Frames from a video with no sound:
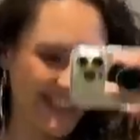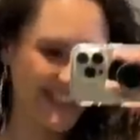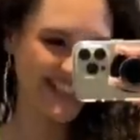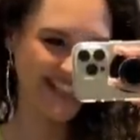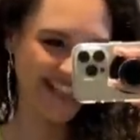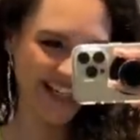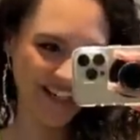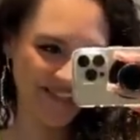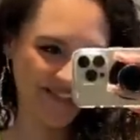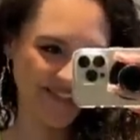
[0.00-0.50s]

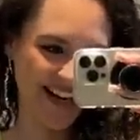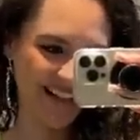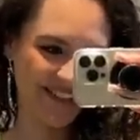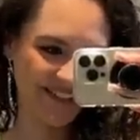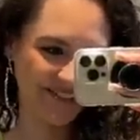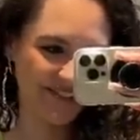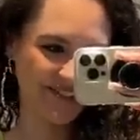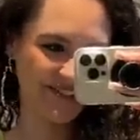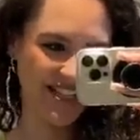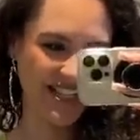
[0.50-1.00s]
Dinner
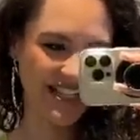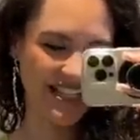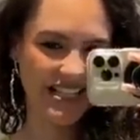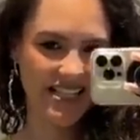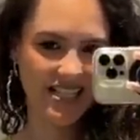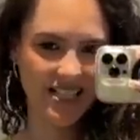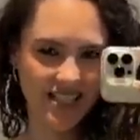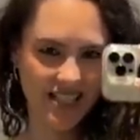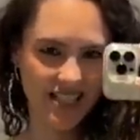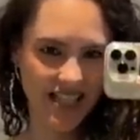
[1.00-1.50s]
outfit
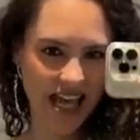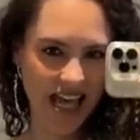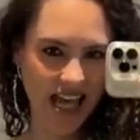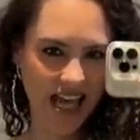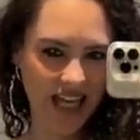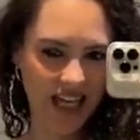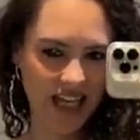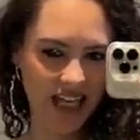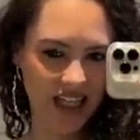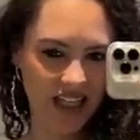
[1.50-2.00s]

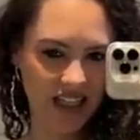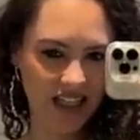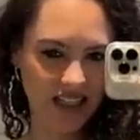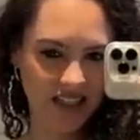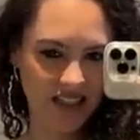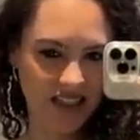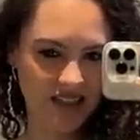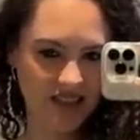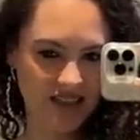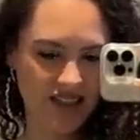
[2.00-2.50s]

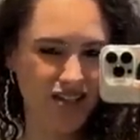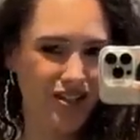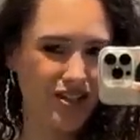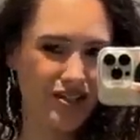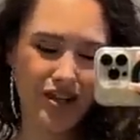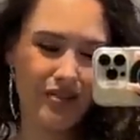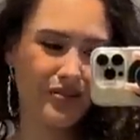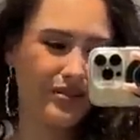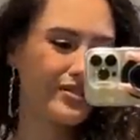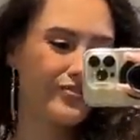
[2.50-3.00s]
day. I don't
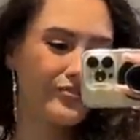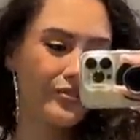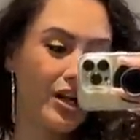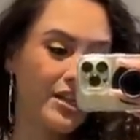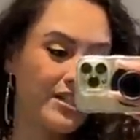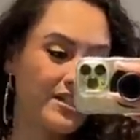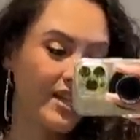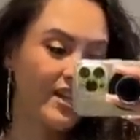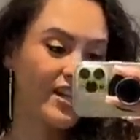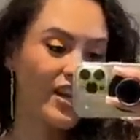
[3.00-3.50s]
know, it's
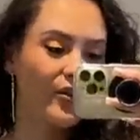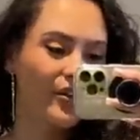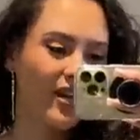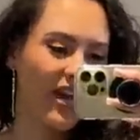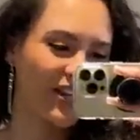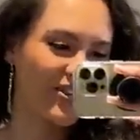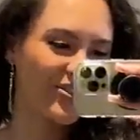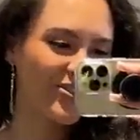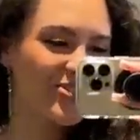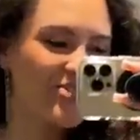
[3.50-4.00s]
Friday.
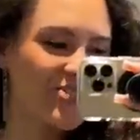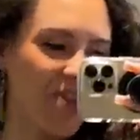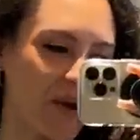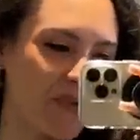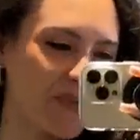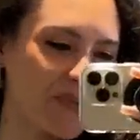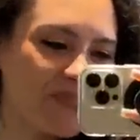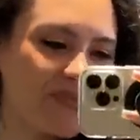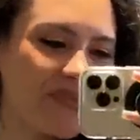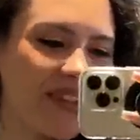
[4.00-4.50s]
Okay, so
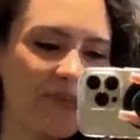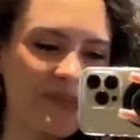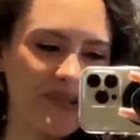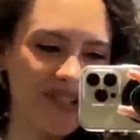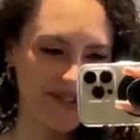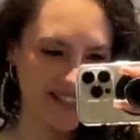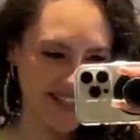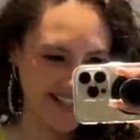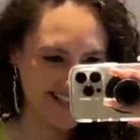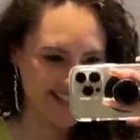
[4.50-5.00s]
I'm
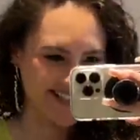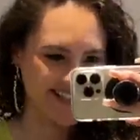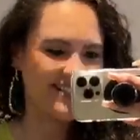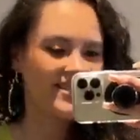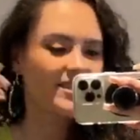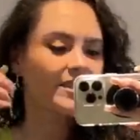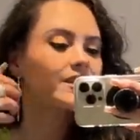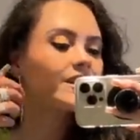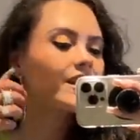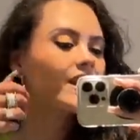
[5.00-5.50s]
so
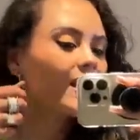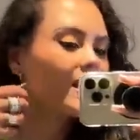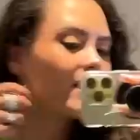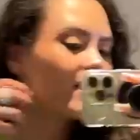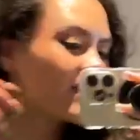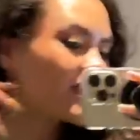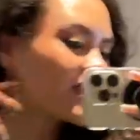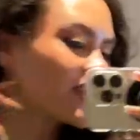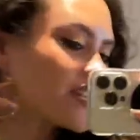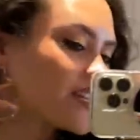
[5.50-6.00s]
excited.
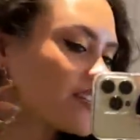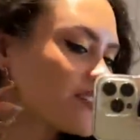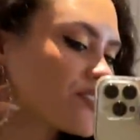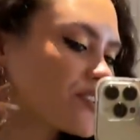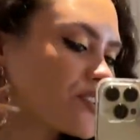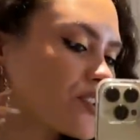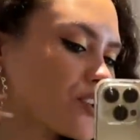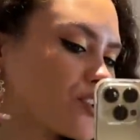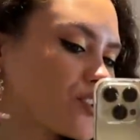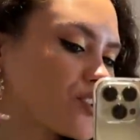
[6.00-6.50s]
These
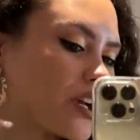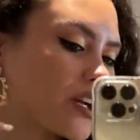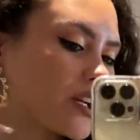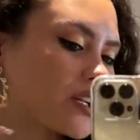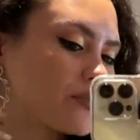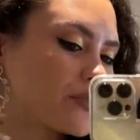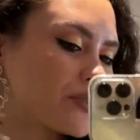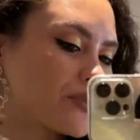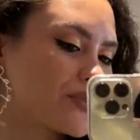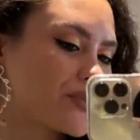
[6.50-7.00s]

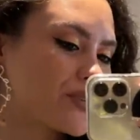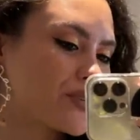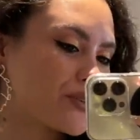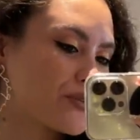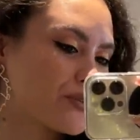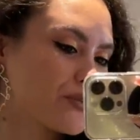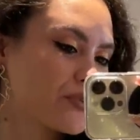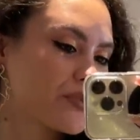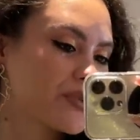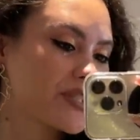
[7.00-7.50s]
Jacquemus
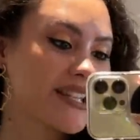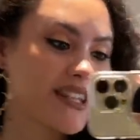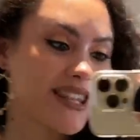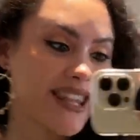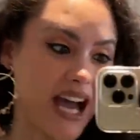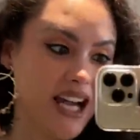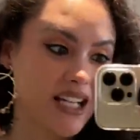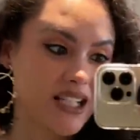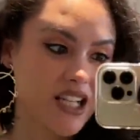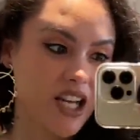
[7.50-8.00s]
hoops
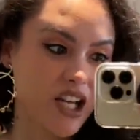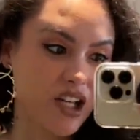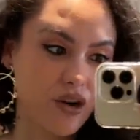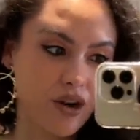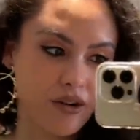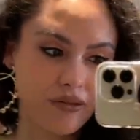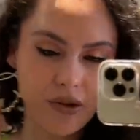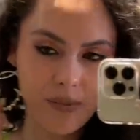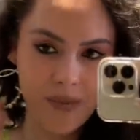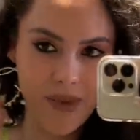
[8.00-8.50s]
that I
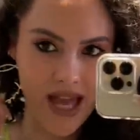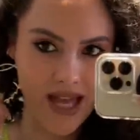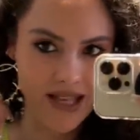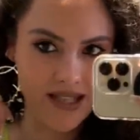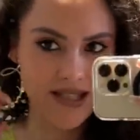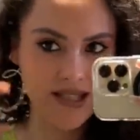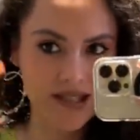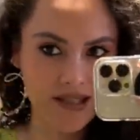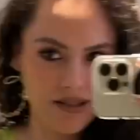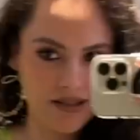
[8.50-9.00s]
got from
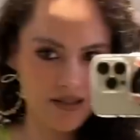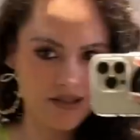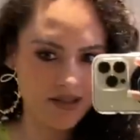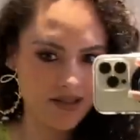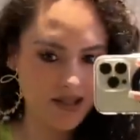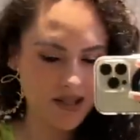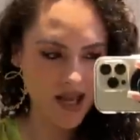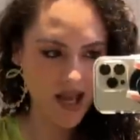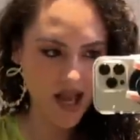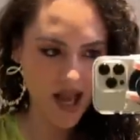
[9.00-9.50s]

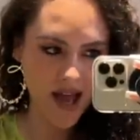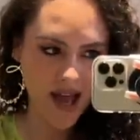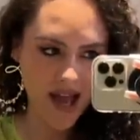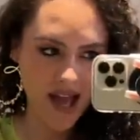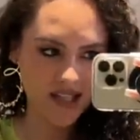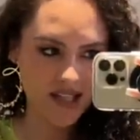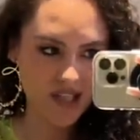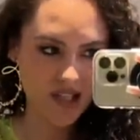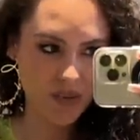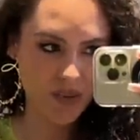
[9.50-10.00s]
SSENSE
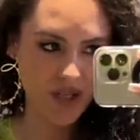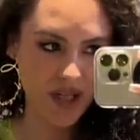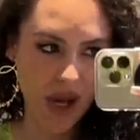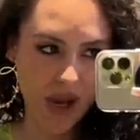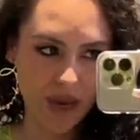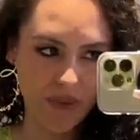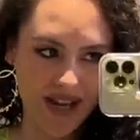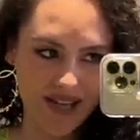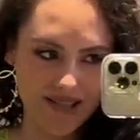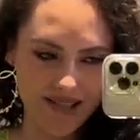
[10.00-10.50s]
And as we
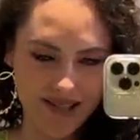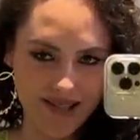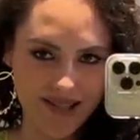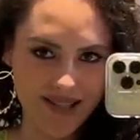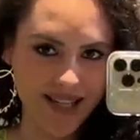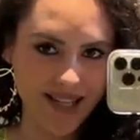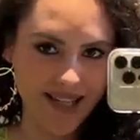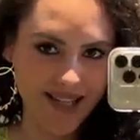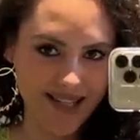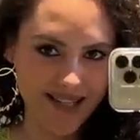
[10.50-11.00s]
know, Essence
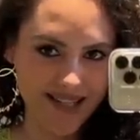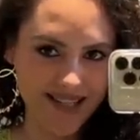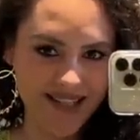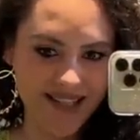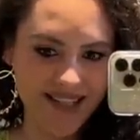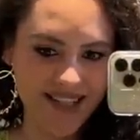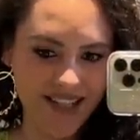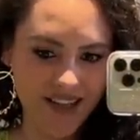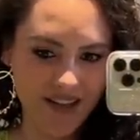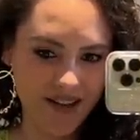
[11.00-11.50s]
is
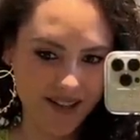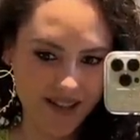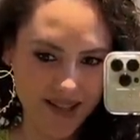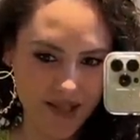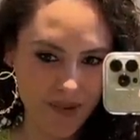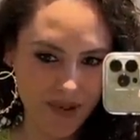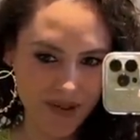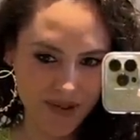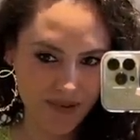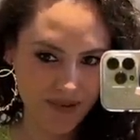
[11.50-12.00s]
the kind
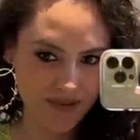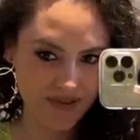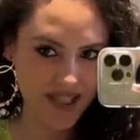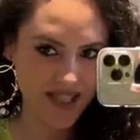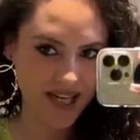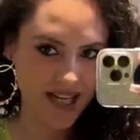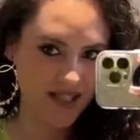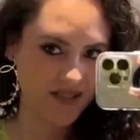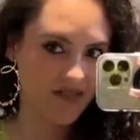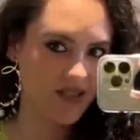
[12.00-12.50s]
sponsor of
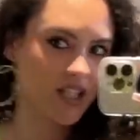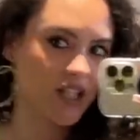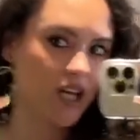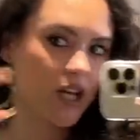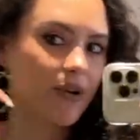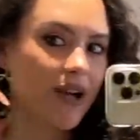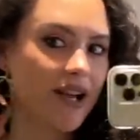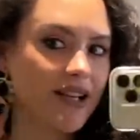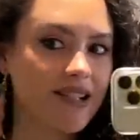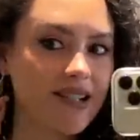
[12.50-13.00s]
today's
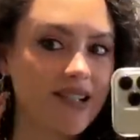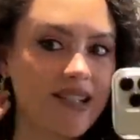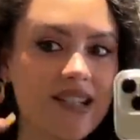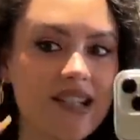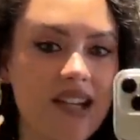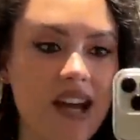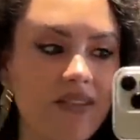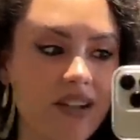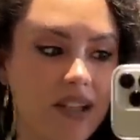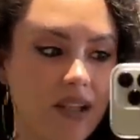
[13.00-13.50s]
video. Essence is
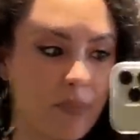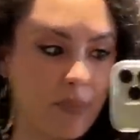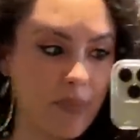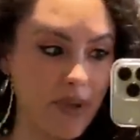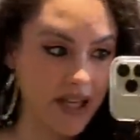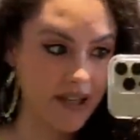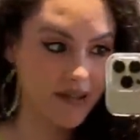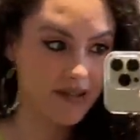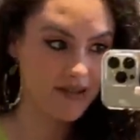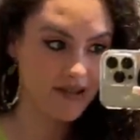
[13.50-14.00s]
having a
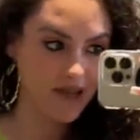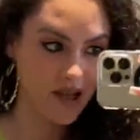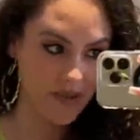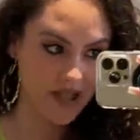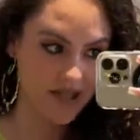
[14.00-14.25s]
big summer